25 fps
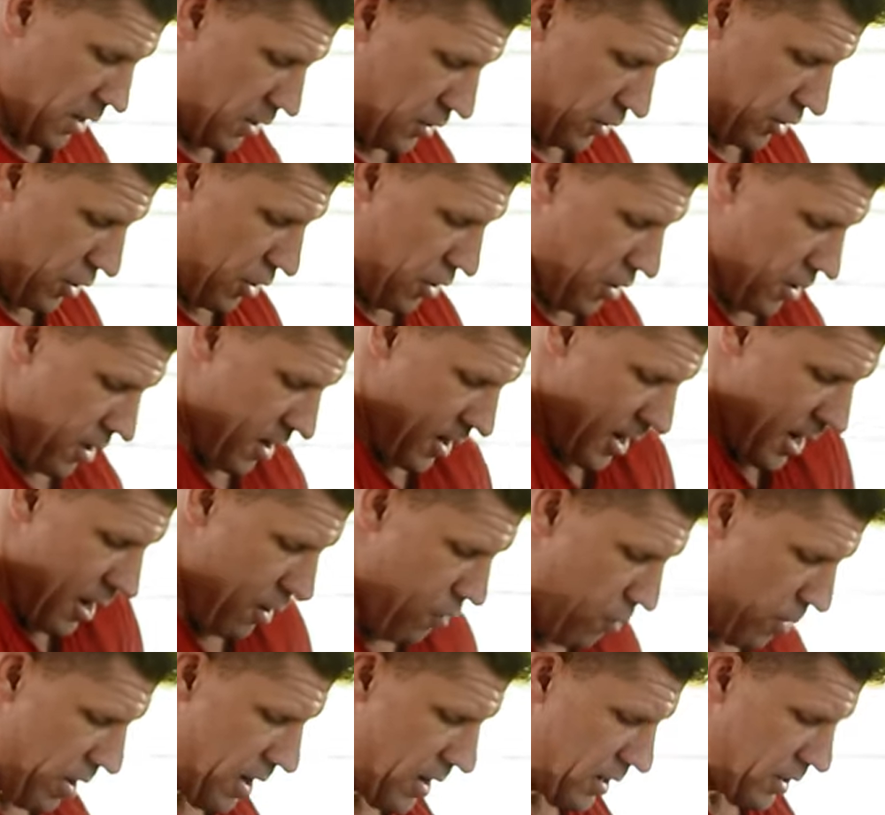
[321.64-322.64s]
So
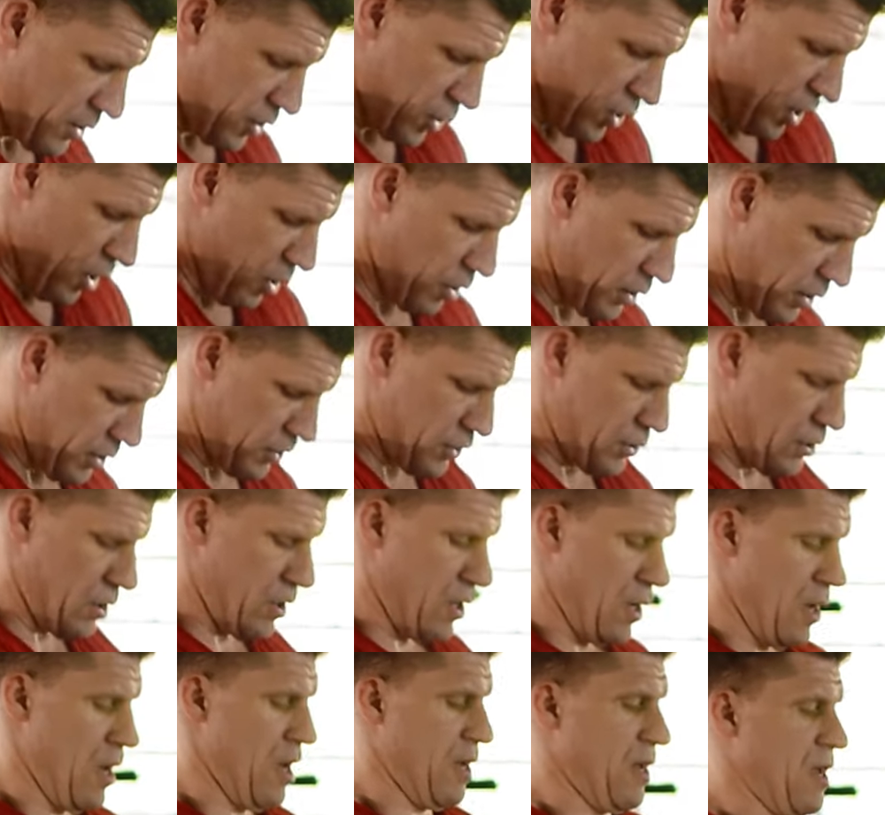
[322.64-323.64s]
again, rounded shoulders,
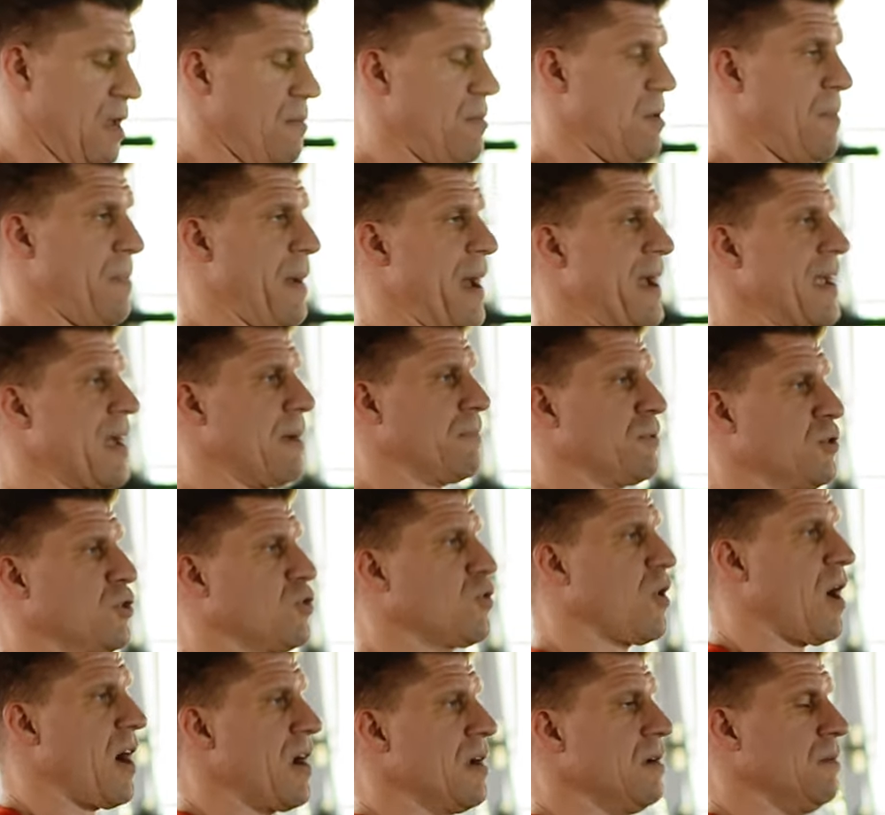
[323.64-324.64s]
keep your back up
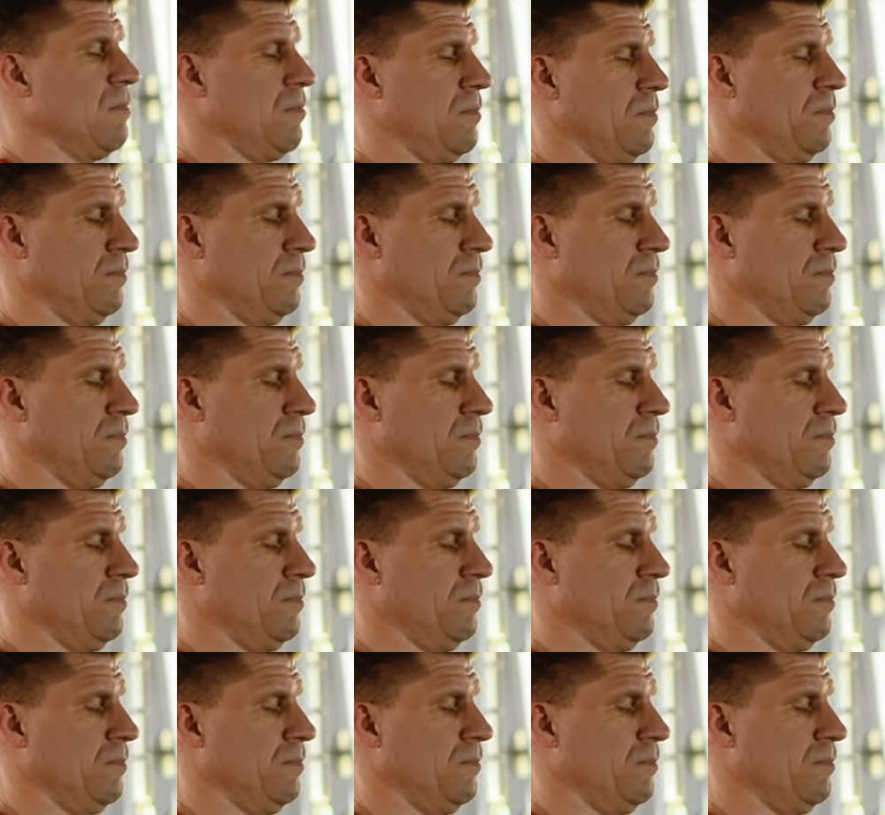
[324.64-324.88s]
straight,